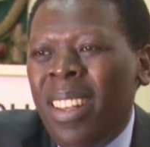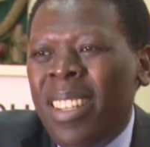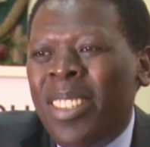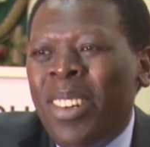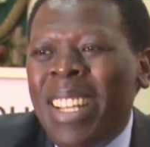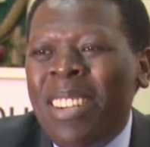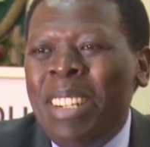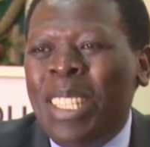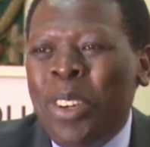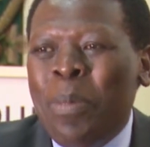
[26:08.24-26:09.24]
so that
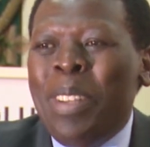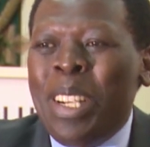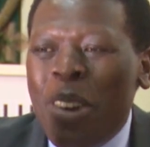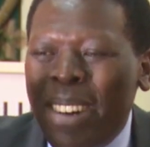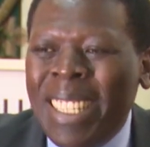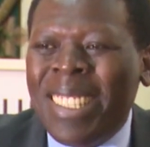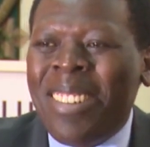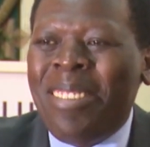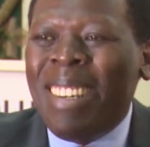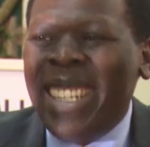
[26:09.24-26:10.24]
we stop the noise
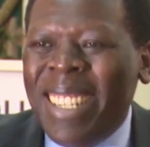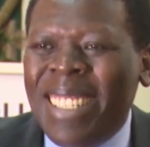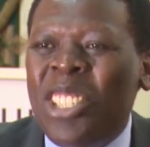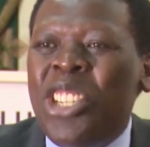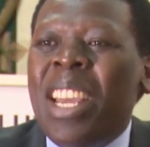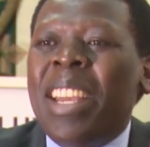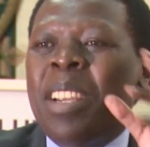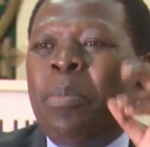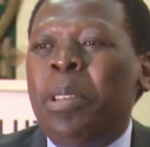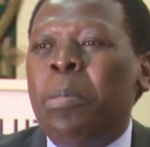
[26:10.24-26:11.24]
of just
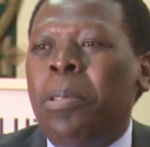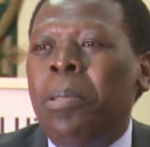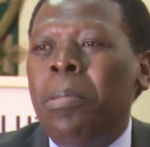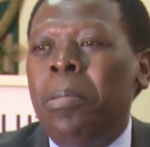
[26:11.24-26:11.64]
cheering people